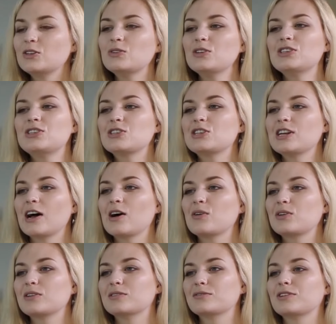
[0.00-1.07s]
You need to get
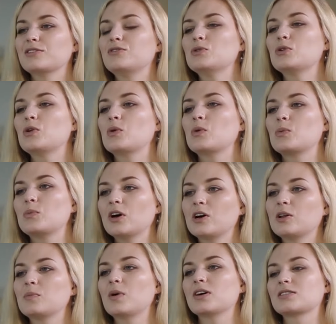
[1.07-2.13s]
out of. If you go
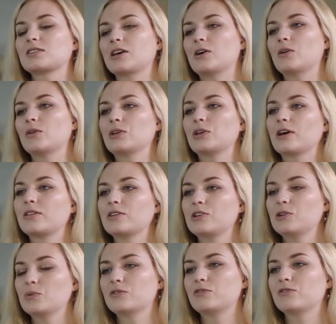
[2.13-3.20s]
beyond Moscow, I think you would